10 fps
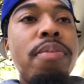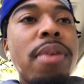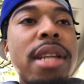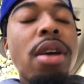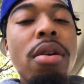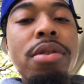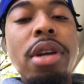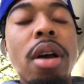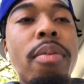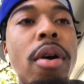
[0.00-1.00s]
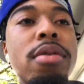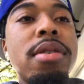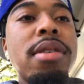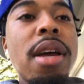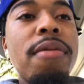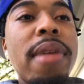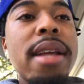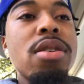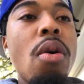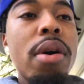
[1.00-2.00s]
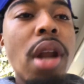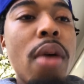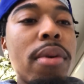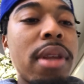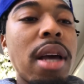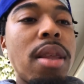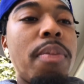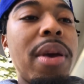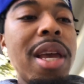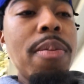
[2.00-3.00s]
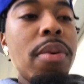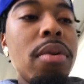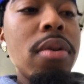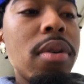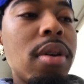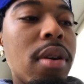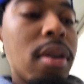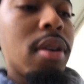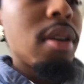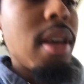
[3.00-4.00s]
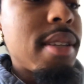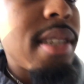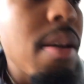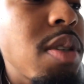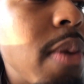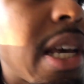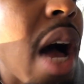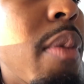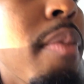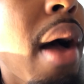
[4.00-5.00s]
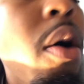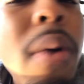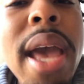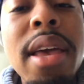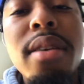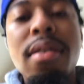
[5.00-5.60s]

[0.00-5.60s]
I told y'all, bro, stuff that's going on with other people, it seems to be coming my way.